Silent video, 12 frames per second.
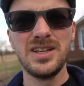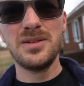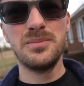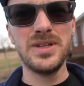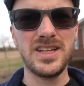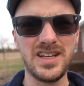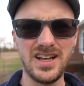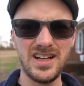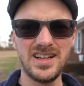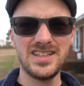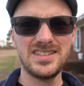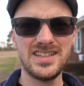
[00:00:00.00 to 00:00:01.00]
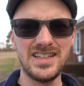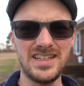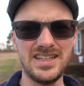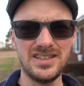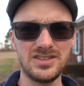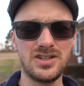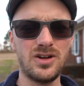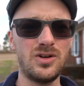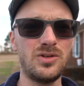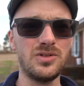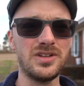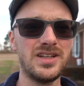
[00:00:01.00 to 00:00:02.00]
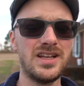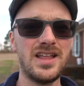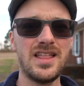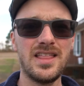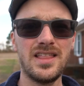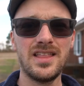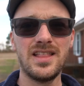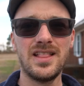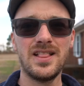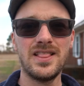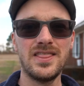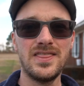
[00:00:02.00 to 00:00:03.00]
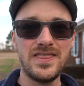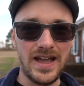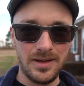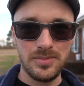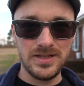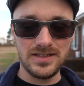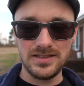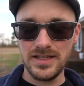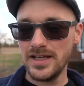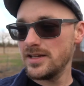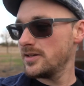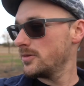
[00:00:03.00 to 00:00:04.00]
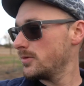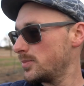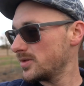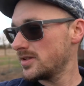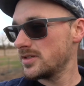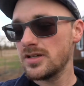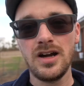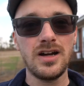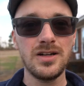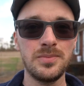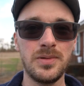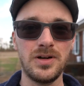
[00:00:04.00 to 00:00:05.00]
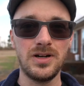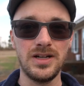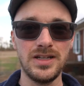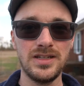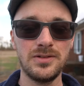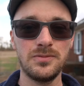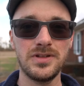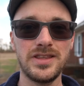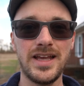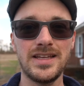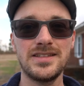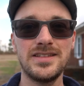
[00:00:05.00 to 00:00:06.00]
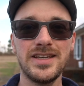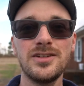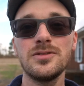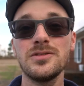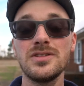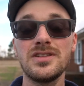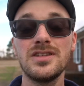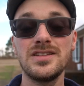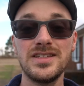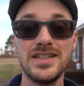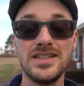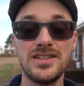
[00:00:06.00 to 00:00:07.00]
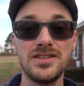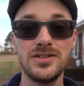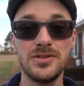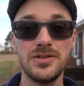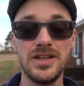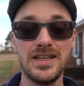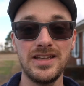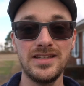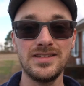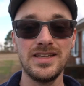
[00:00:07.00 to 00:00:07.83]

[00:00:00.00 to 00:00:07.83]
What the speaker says: because it is cold. That being said, we put the tarp on. What that signals the seed to do is